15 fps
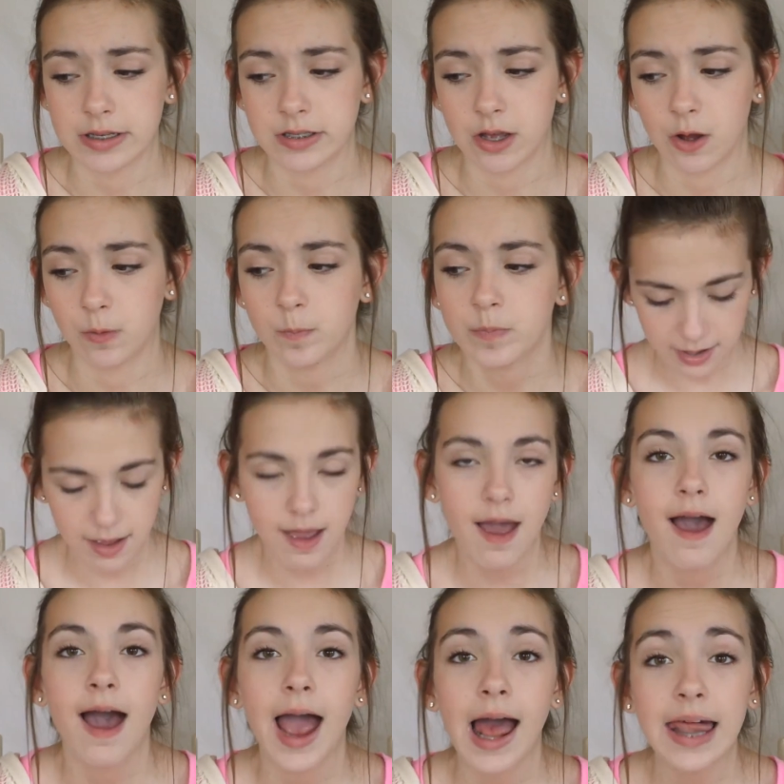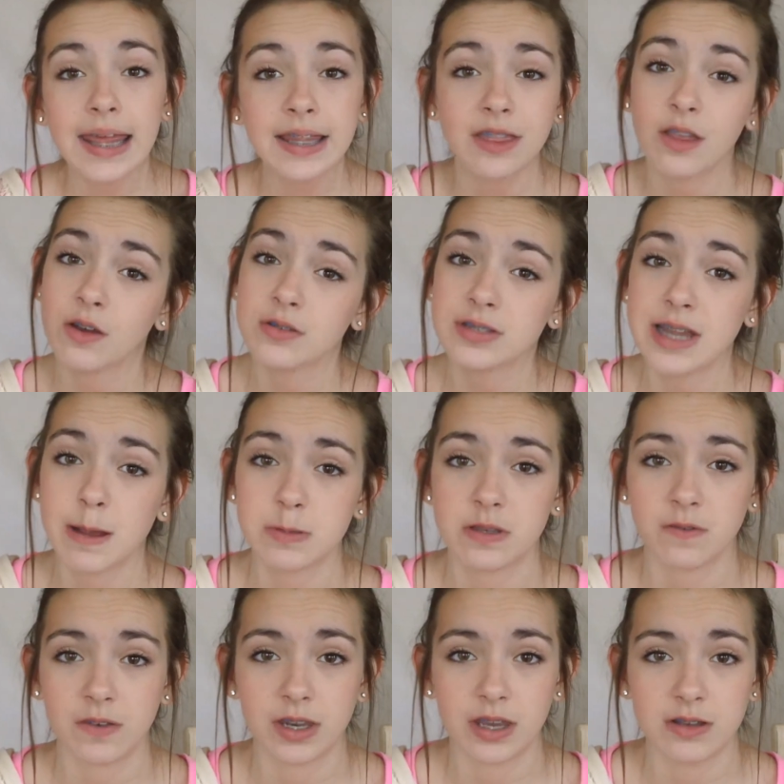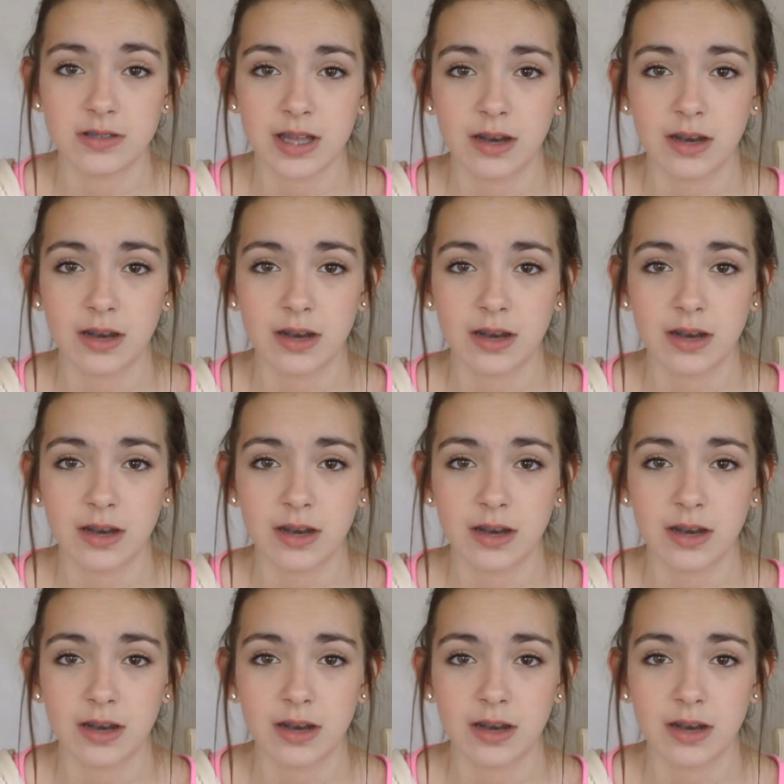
So, I like those types of videos.